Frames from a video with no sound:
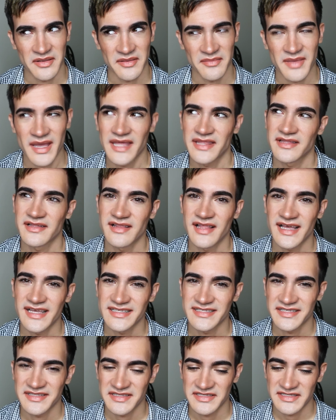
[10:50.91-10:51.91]
math
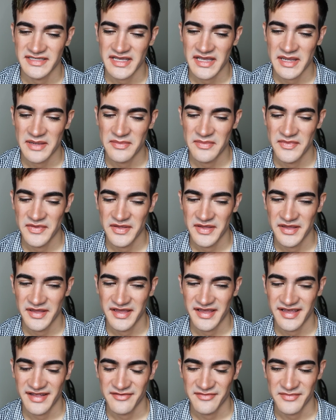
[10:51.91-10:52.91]
class at the time,
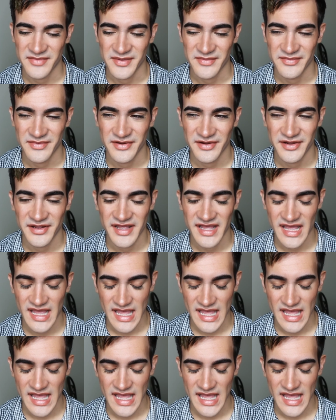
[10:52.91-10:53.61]
I remember.